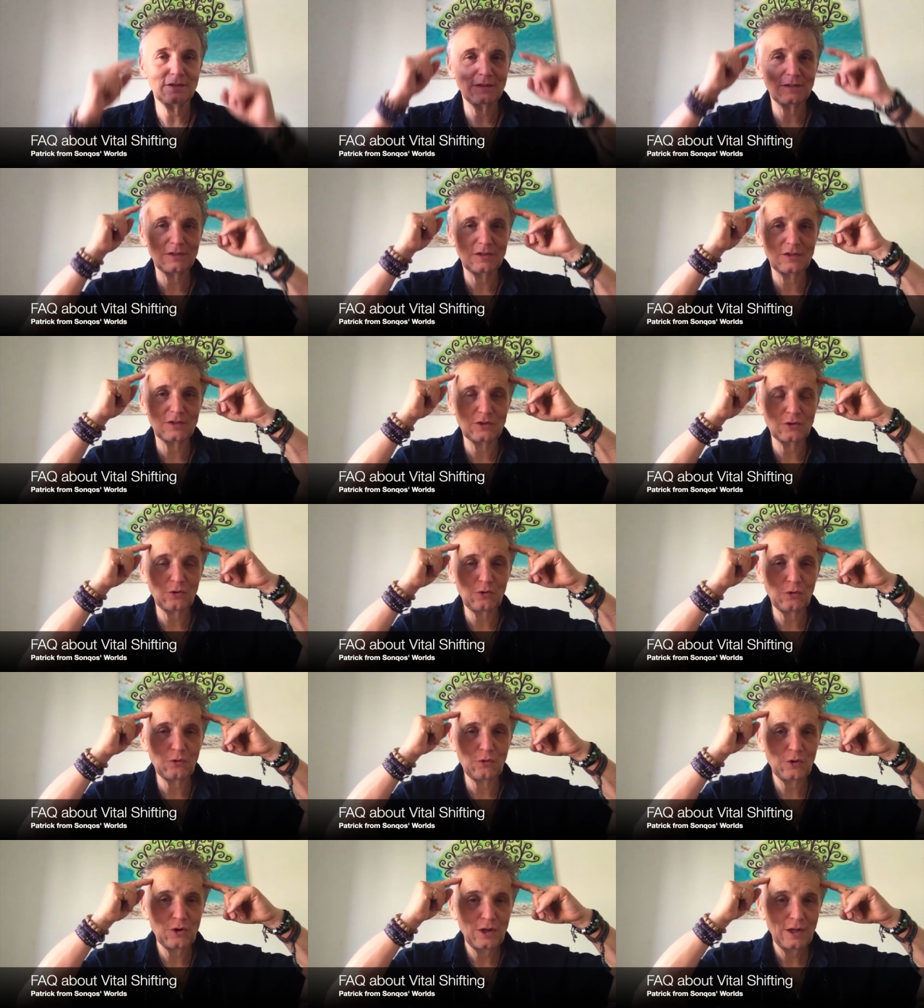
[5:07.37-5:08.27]

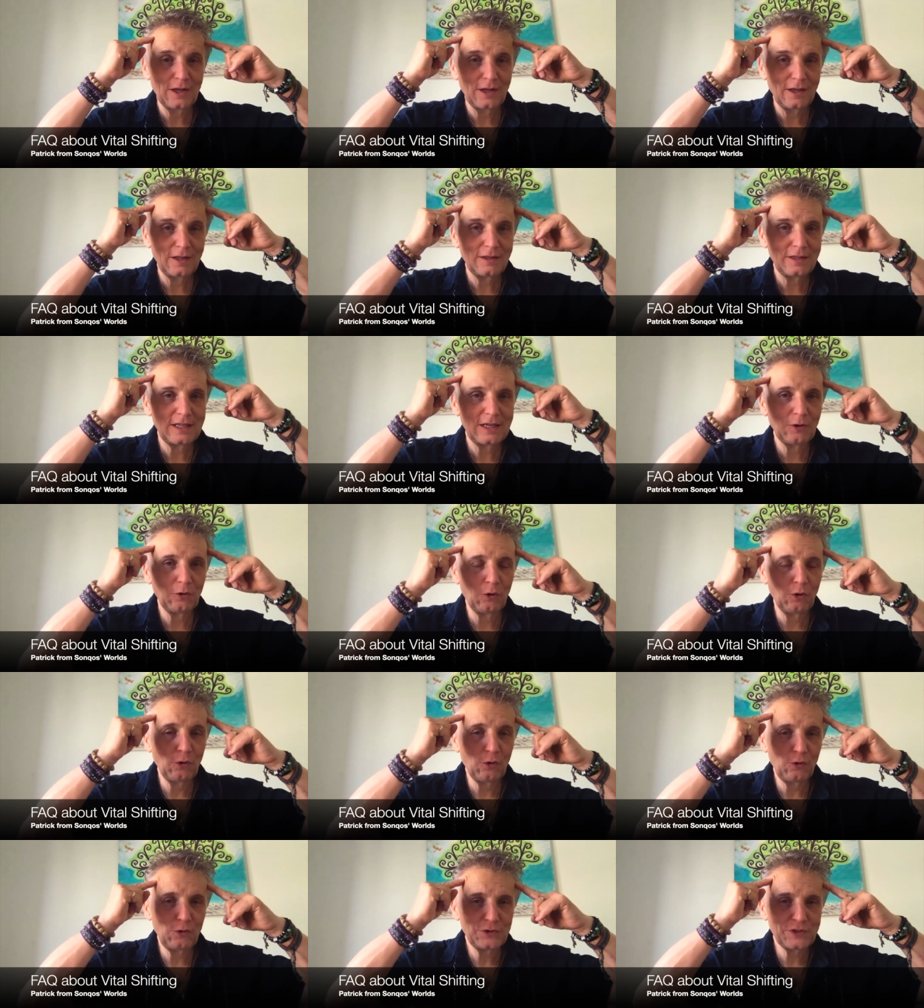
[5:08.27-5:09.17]
so the
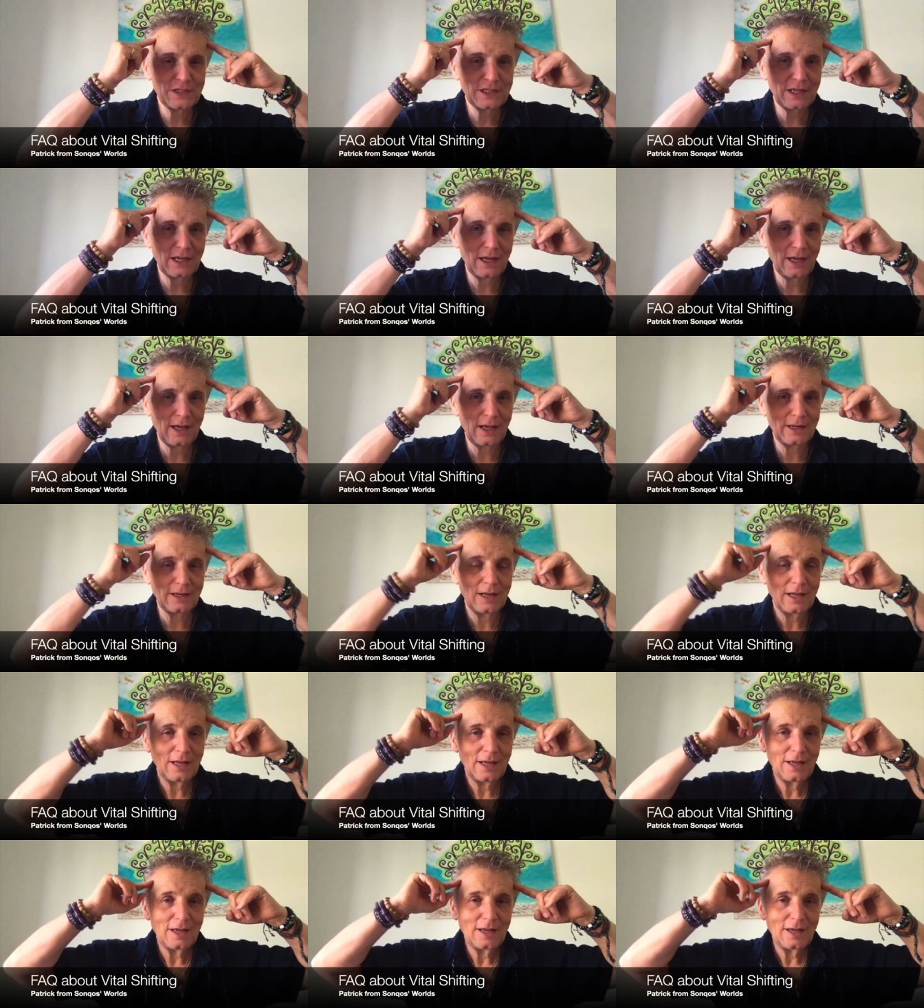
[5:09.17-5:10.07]
old can
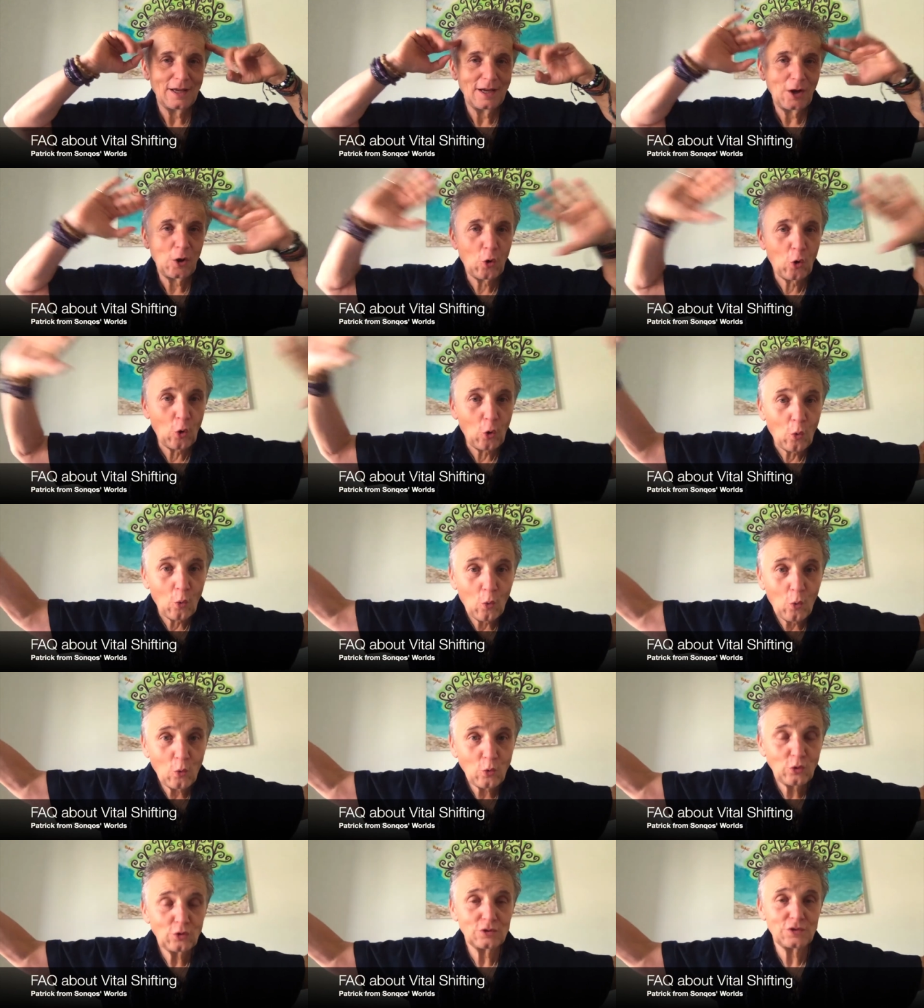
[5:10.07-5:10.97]

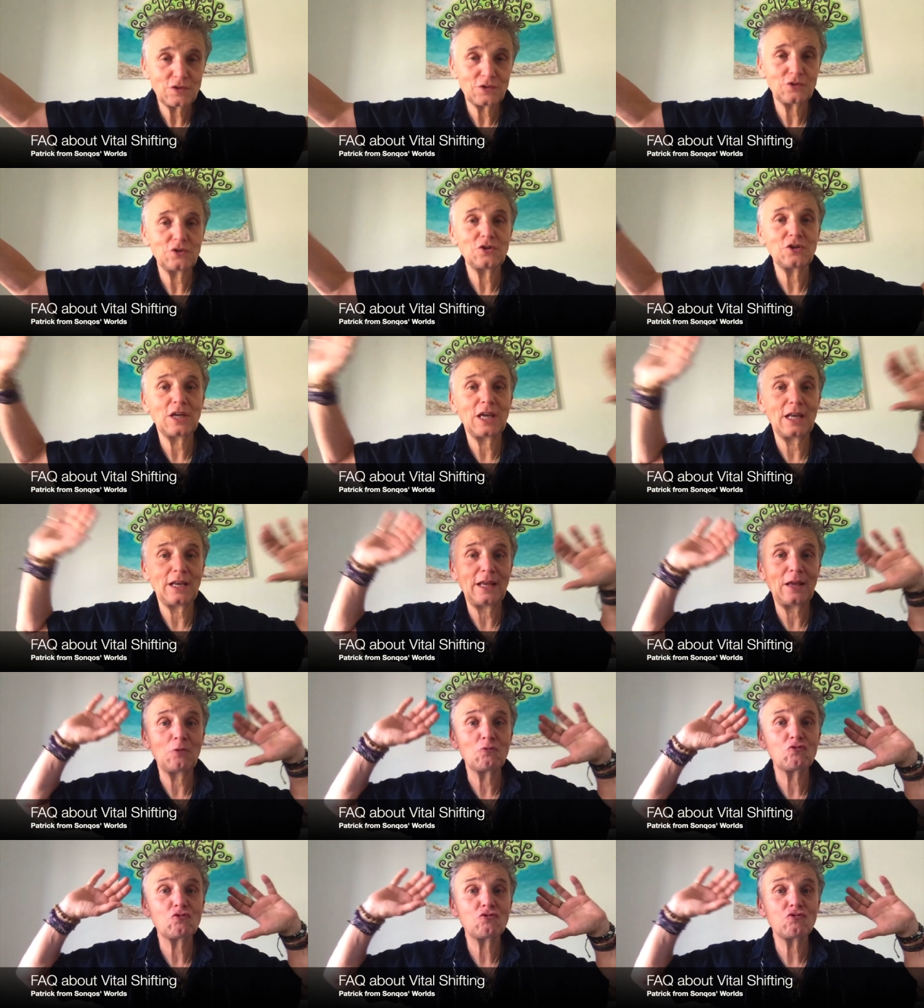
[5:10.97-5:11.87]
go, so you're
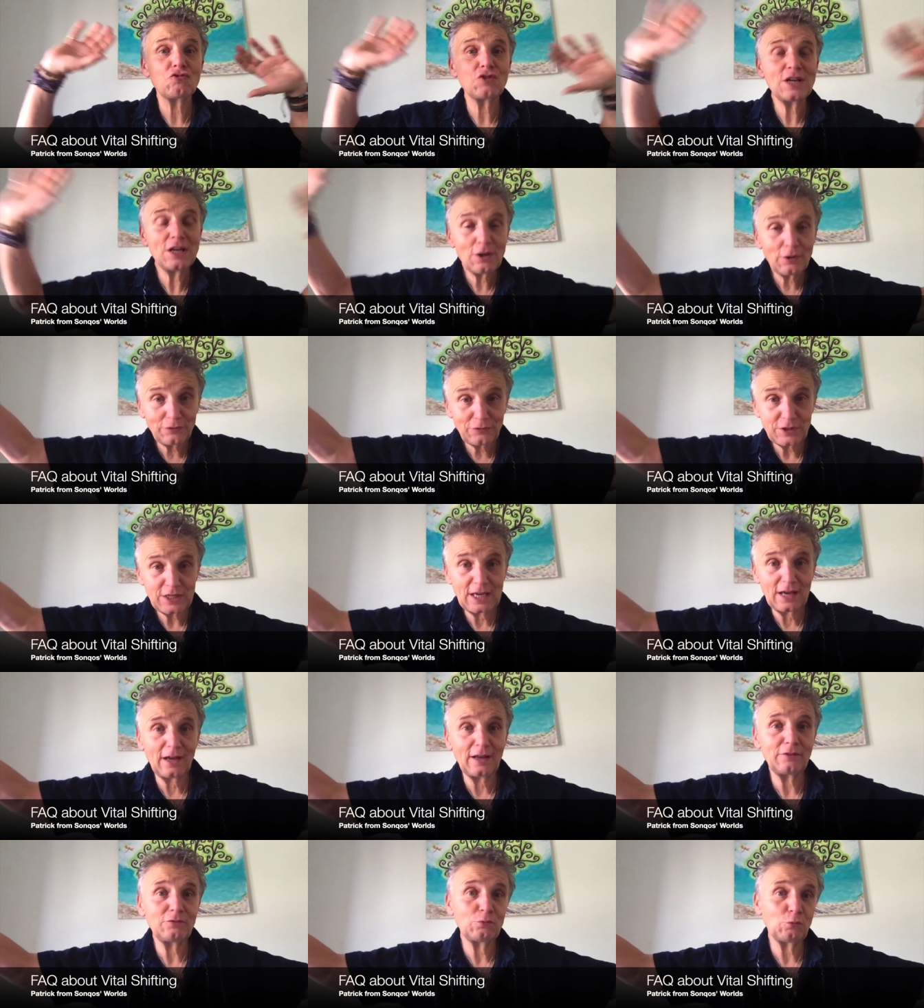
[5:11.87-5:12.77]
getting rid of the
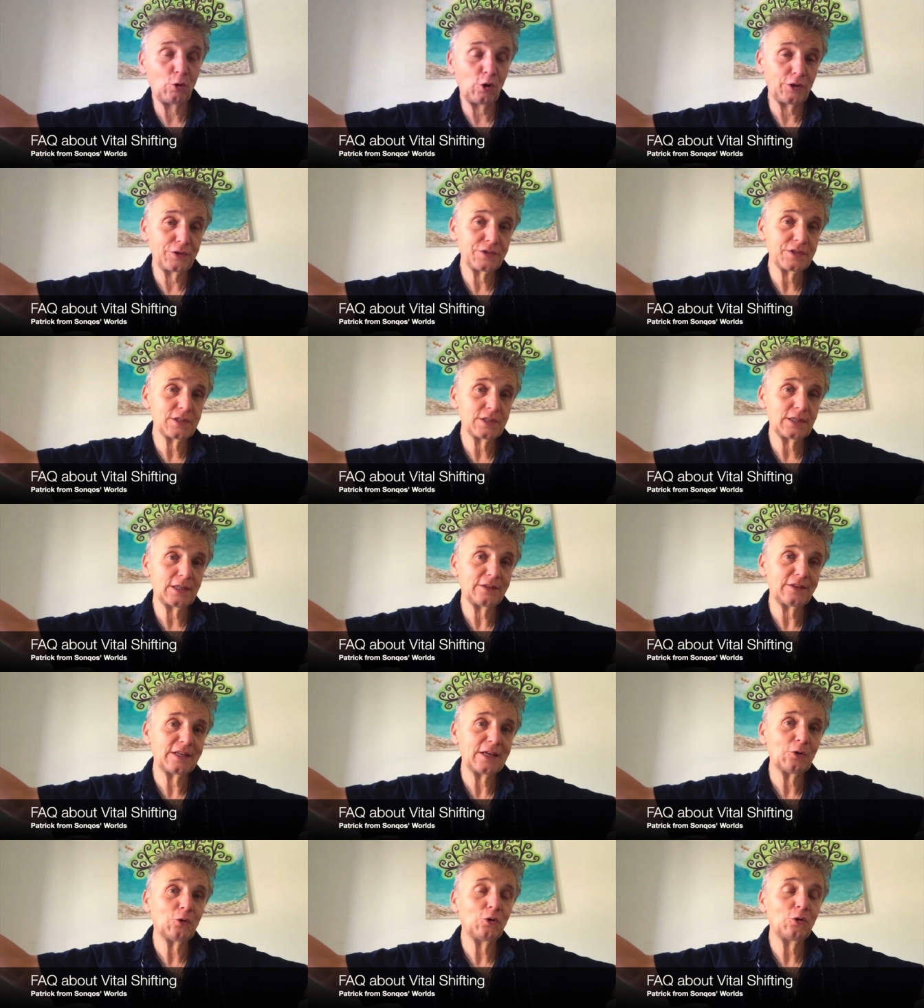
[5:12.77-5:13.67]
unwanted and
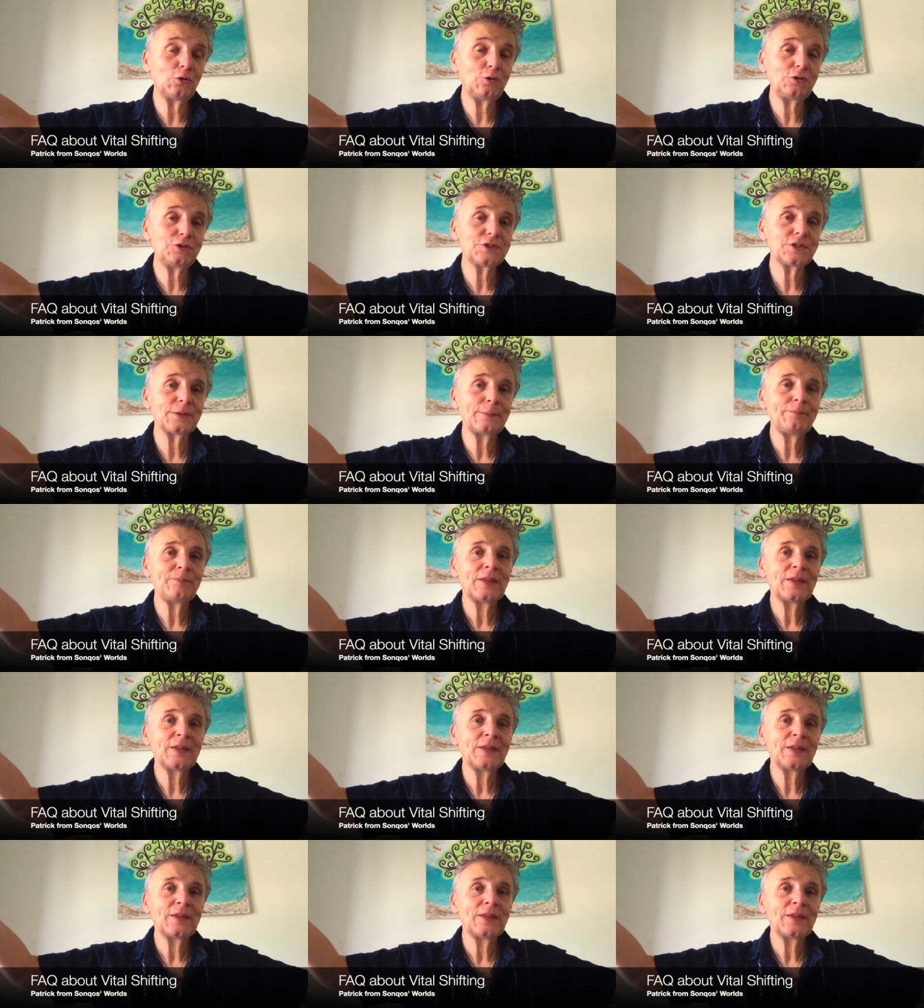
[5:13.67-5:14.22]
the old,